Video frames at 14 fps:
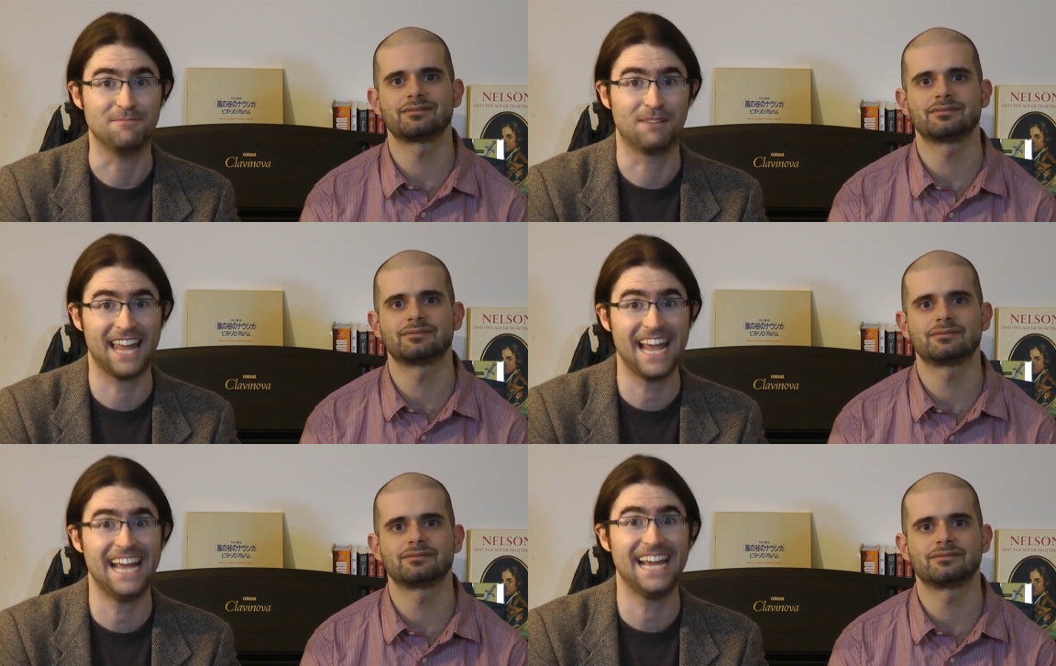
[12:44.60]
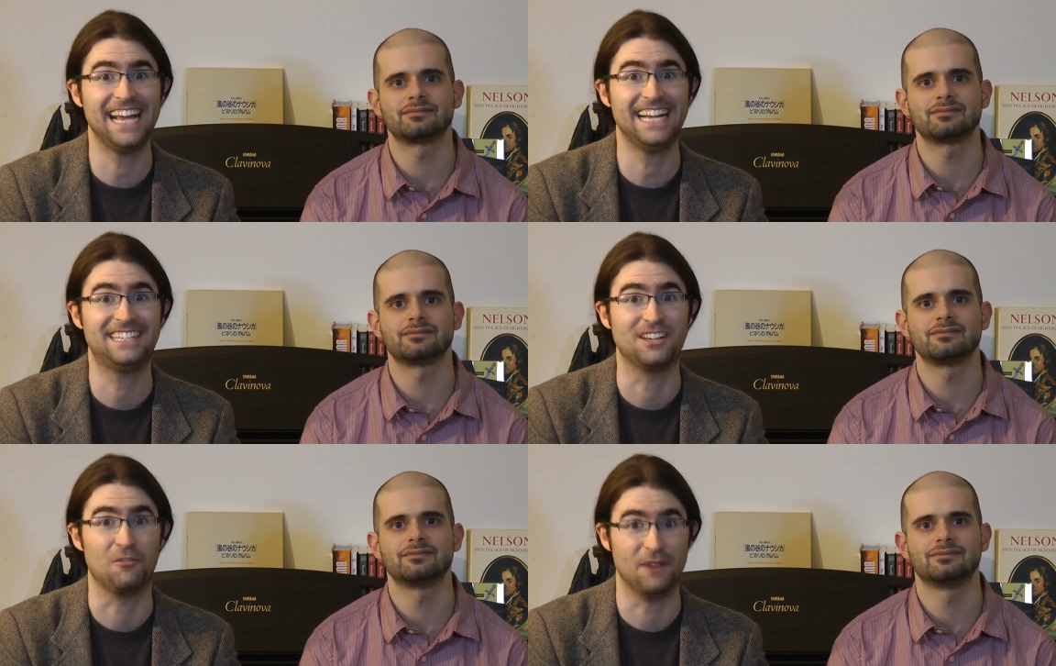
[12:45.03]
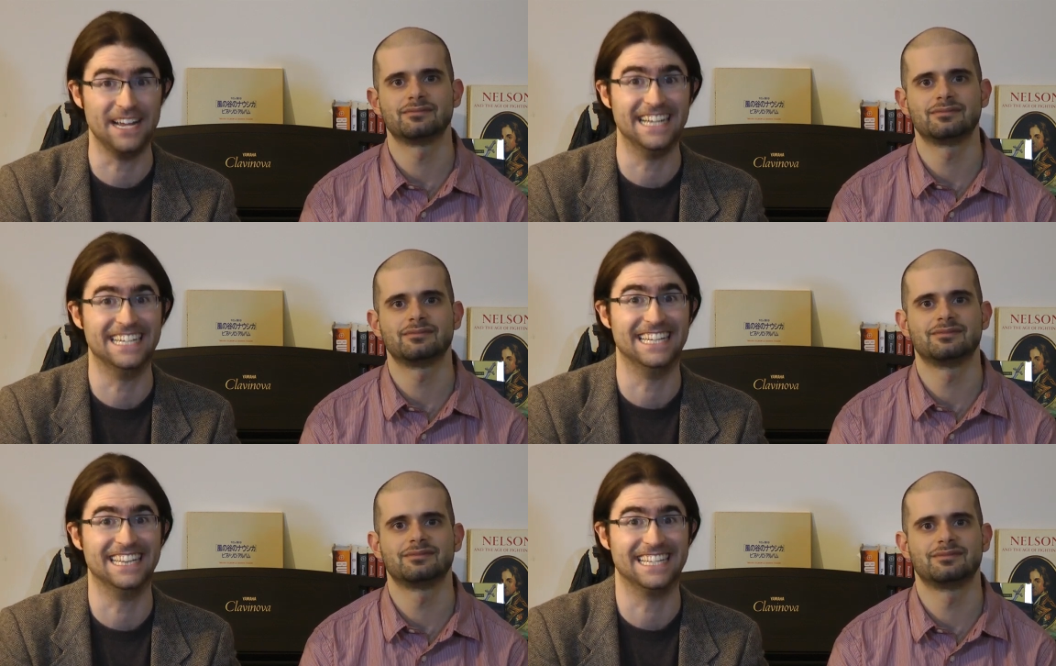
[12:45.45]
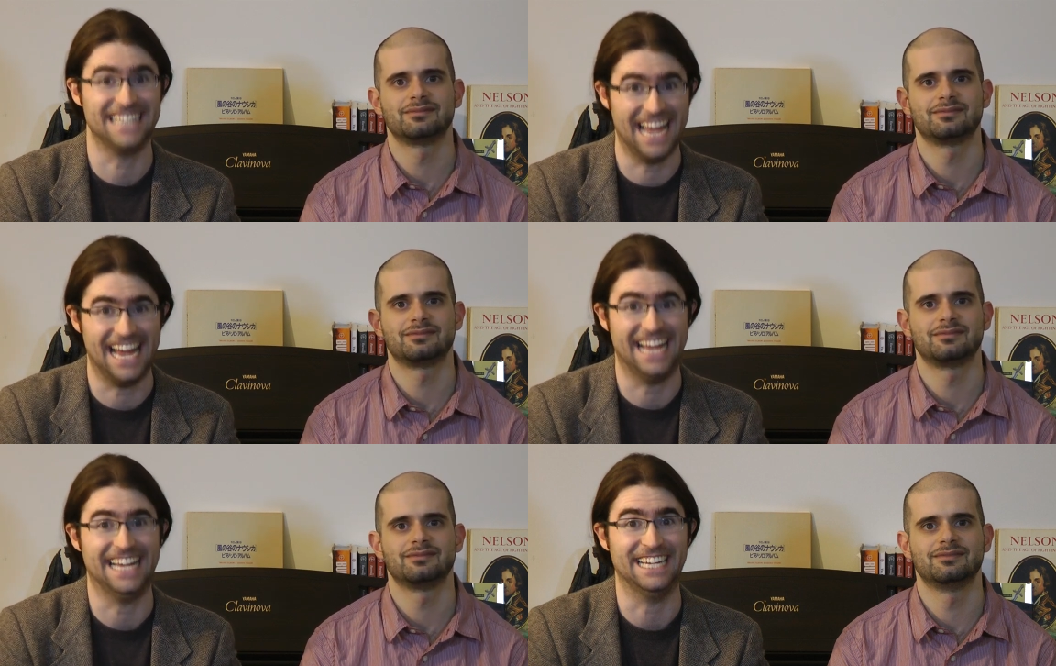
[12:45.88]
Speaker 1: You play to win the
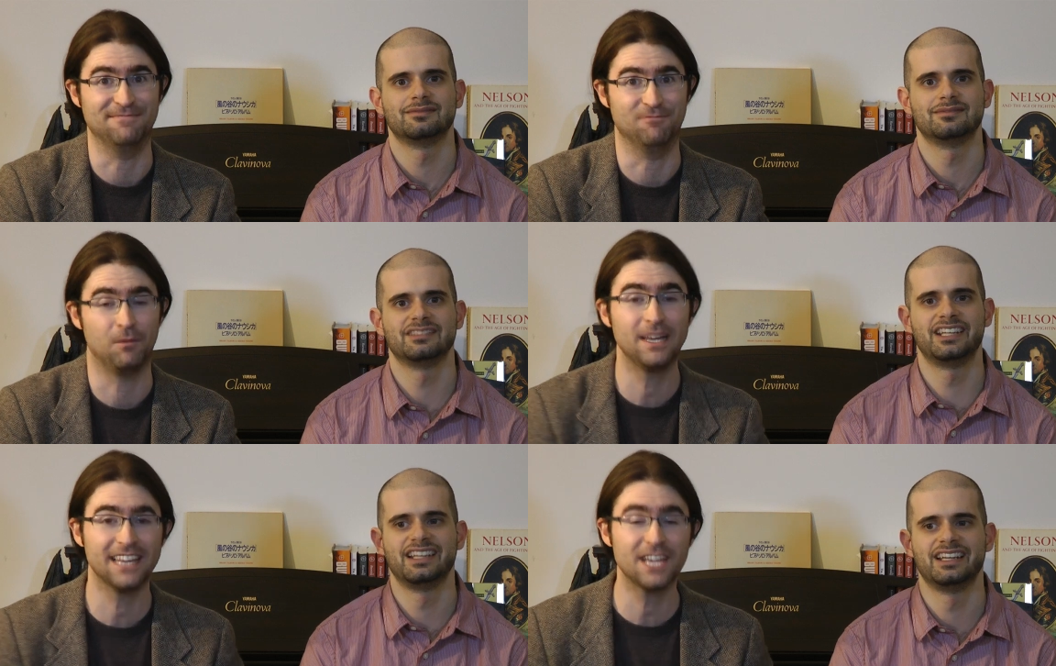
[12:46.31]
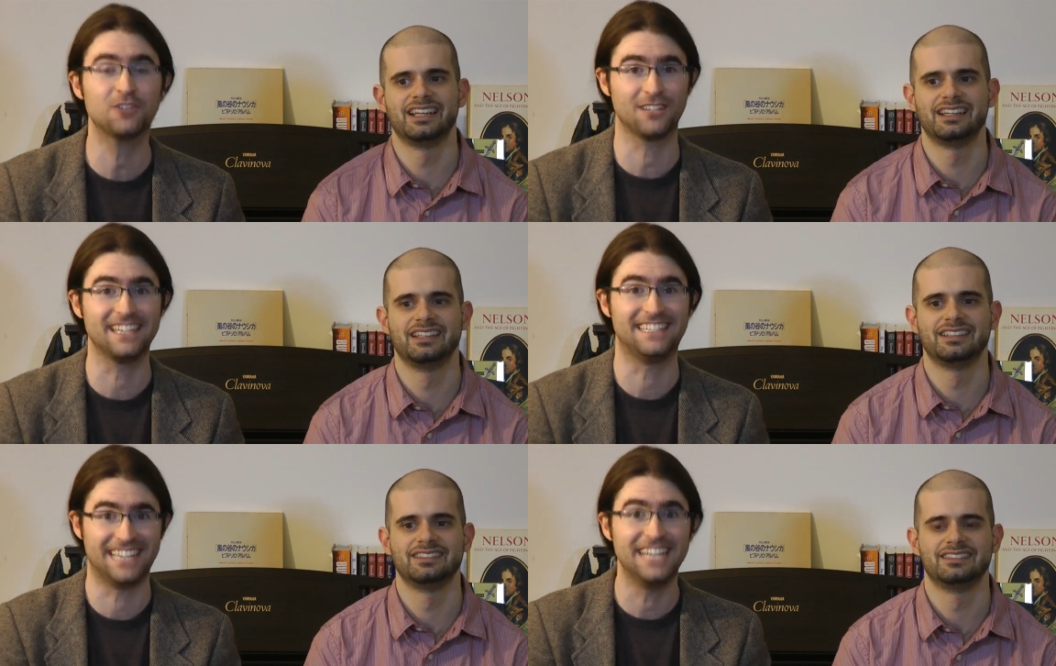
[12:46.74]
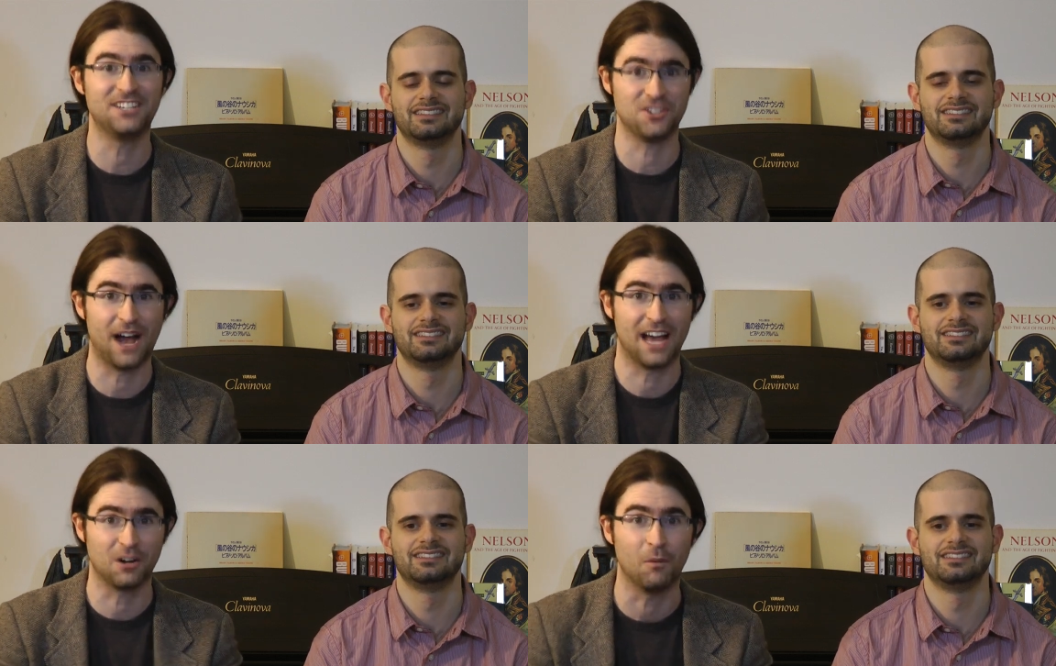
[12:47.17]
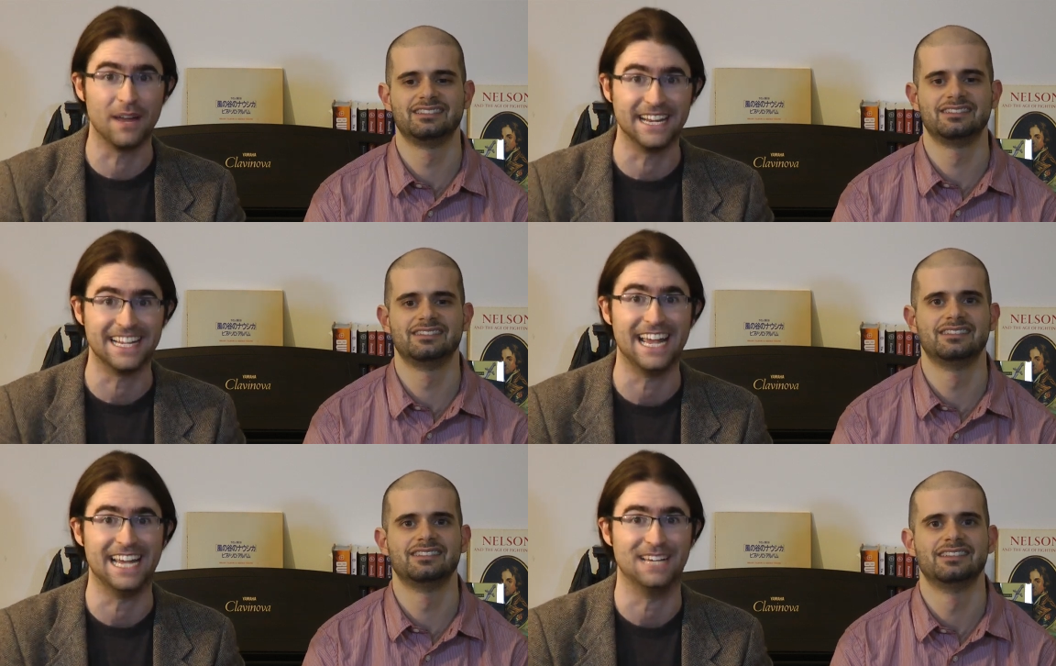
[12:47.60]
game. We literally teach you how to
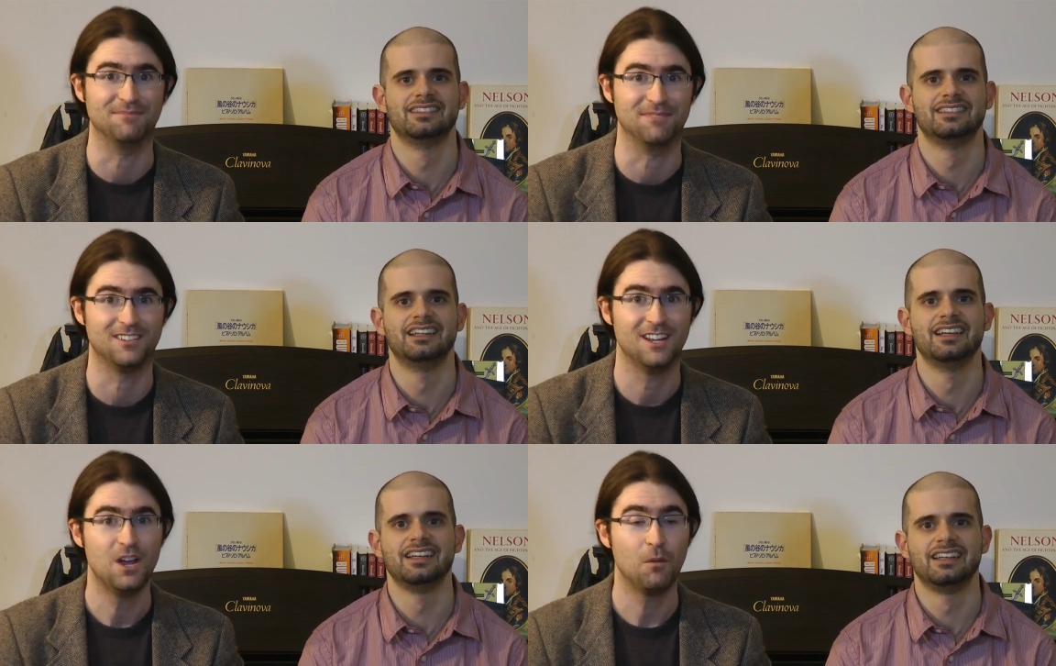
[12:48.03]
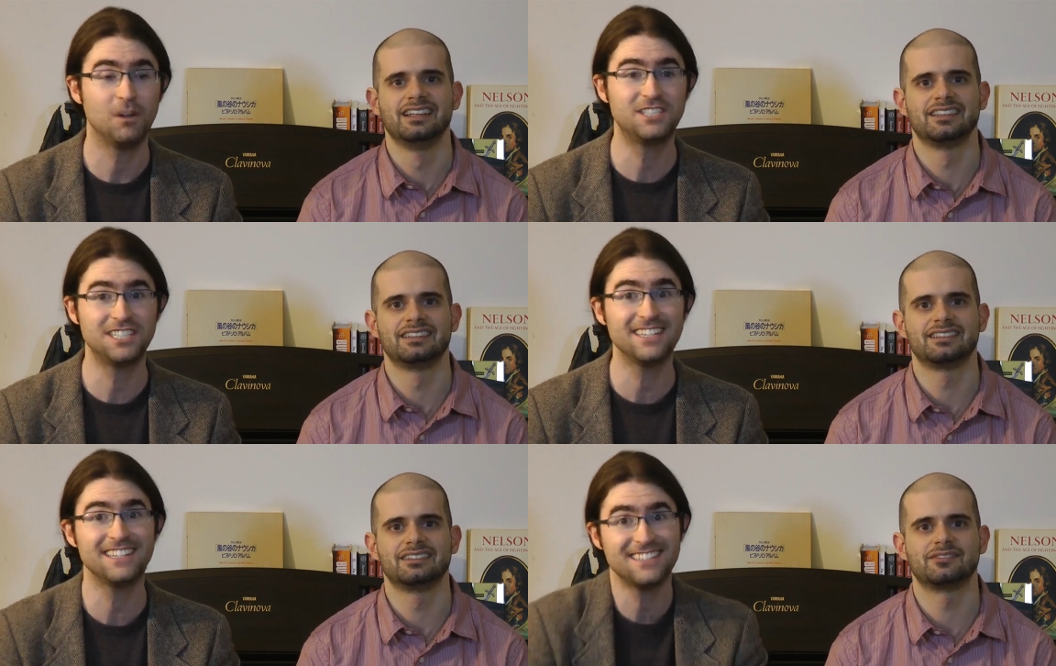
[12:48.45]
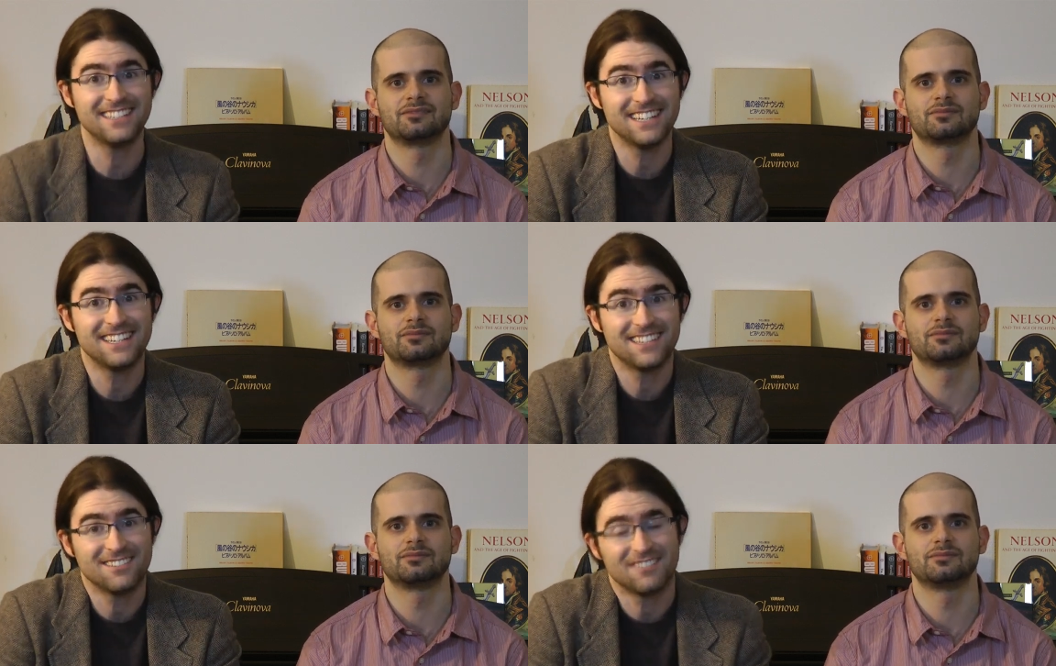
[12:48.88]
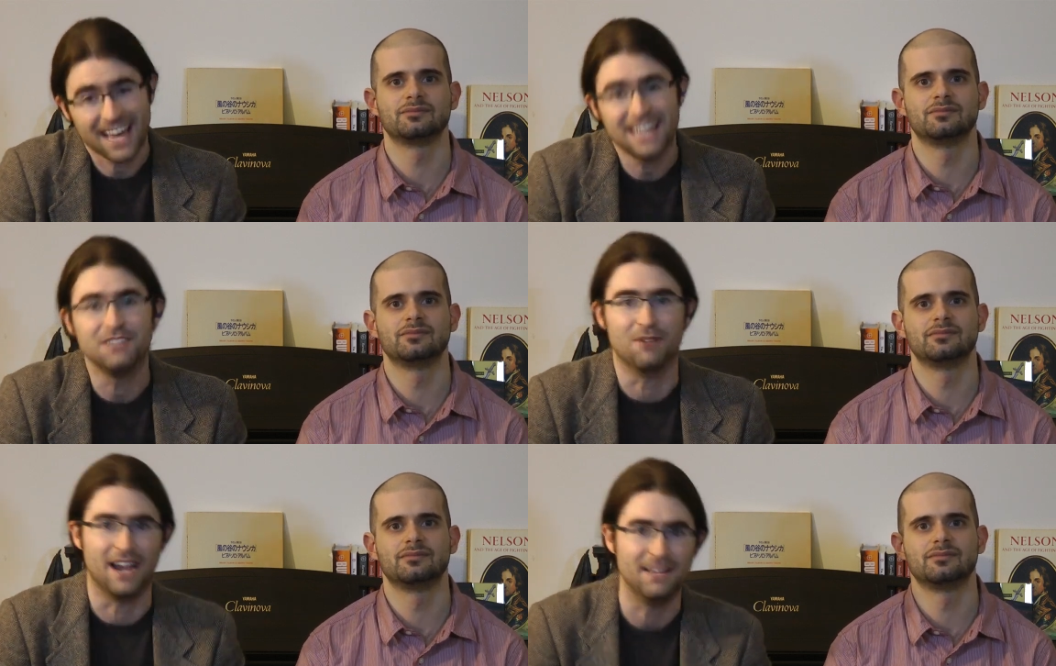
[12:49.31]
win at games, which is, is
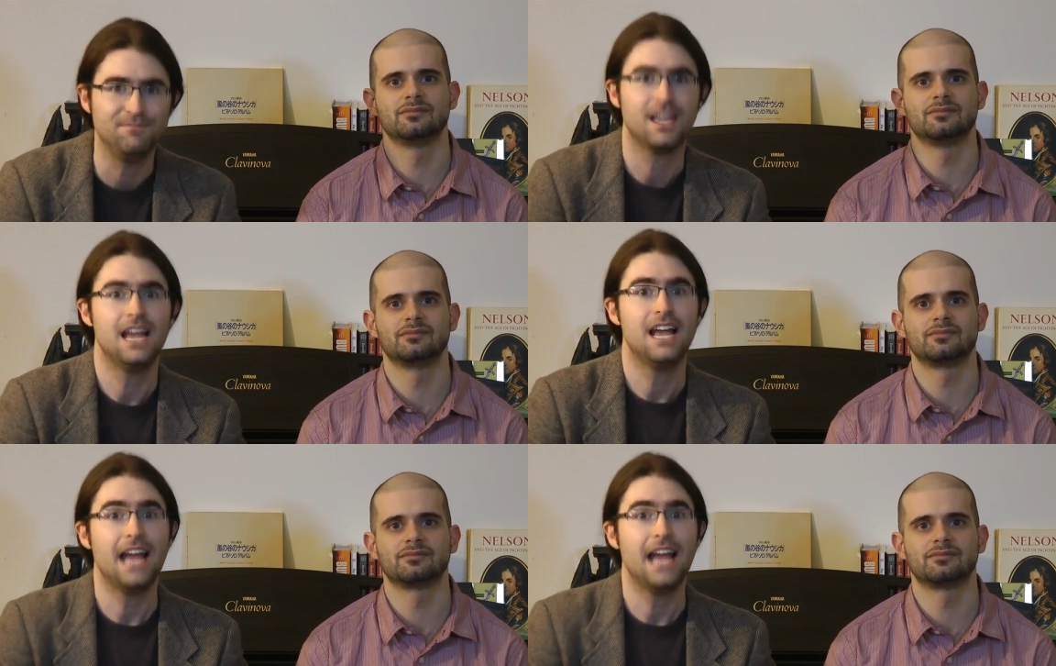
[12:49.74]
anyway.